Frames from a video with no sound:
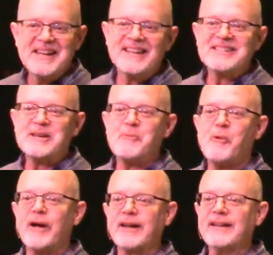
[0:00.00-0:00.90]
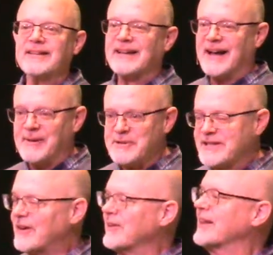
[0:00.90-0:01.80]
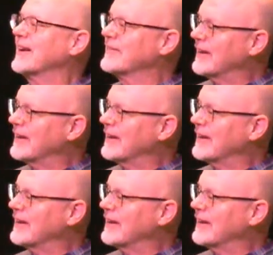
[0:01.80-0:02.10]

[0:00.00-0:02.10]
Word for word: in some way the commentary that I've